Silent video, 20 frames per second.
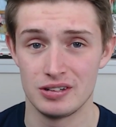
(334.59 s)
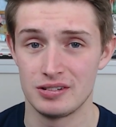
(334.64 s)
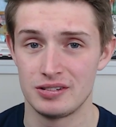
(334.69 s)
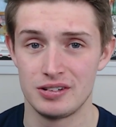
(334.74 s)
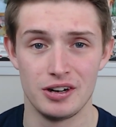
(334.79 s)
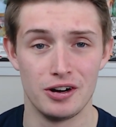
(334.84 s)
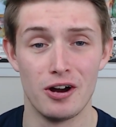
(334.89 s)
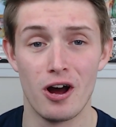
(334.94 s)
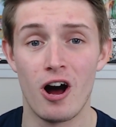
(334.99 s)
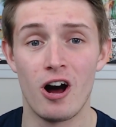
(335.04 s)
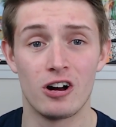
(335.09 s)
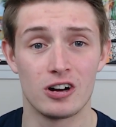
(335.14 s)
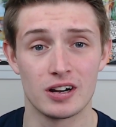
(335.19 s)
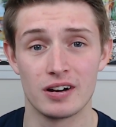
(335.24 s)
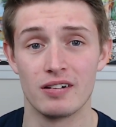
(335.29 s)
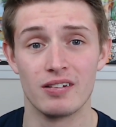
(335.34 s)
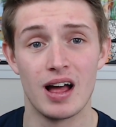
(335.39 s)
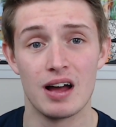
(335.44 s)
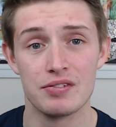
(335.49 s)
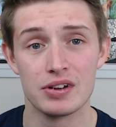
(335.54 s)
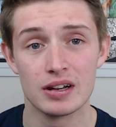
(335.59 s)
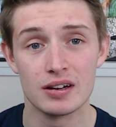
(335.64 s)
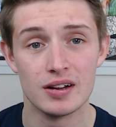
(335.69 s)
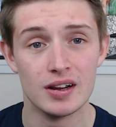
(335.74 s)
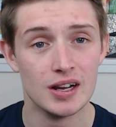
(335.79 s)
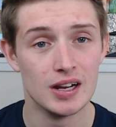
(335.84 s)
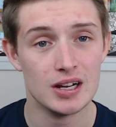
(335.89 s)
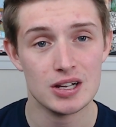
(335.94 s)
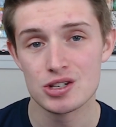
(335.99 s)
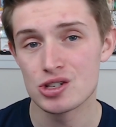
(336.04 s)
You're all gonna love it.
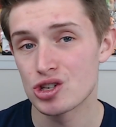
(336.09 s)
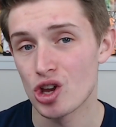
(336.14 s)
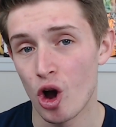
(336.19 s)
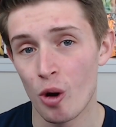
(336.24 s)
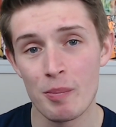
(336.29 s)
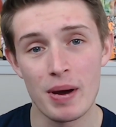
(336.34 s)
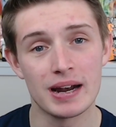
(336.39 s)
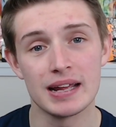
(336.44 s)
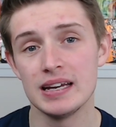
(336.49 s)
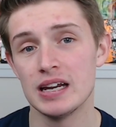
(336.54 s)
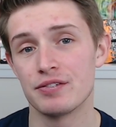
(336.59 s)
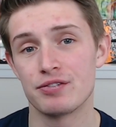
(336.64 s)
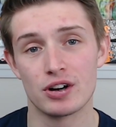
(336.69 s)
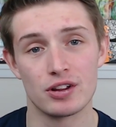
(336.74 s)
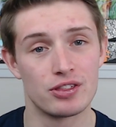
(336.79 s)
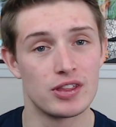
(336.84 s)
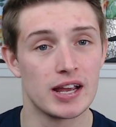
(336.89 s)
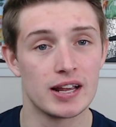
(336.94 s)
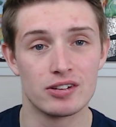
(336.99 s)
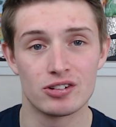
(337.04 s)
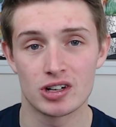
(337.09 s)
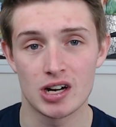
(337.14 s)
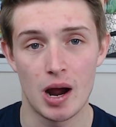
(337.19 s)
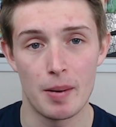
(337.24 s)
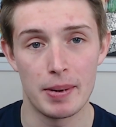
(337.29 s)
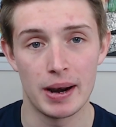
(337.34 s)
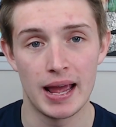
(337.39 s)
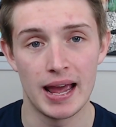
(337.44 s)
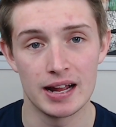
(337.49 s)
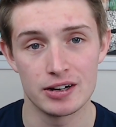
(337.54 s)
So many different things are
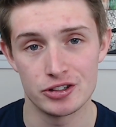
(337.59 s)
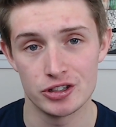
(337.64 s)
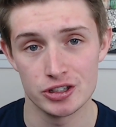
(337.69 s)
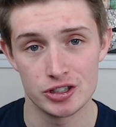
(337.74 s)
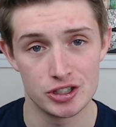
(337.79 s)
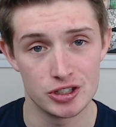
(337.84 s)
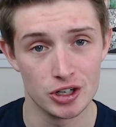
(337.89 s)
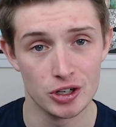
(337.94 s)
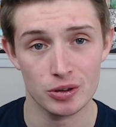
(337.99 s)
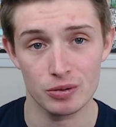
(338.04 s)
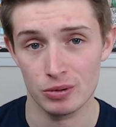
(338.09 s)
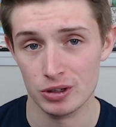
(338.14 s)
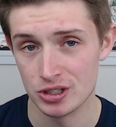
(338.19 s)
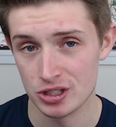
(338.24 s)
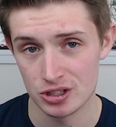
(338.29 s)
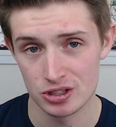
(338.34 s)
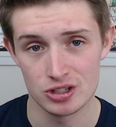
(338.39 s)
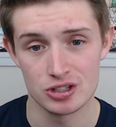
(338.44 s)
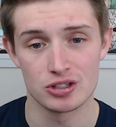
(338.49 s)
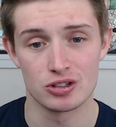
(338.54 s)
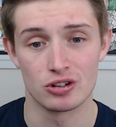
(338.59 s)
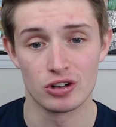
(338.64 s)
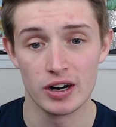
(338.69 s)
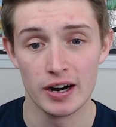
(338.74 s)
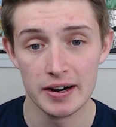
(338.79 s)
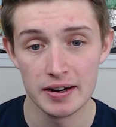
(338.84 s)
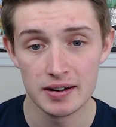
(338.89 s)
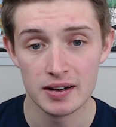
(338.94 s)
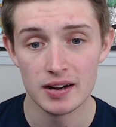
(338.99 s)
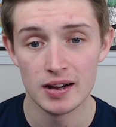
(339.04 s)
coming at you soon, which is just great.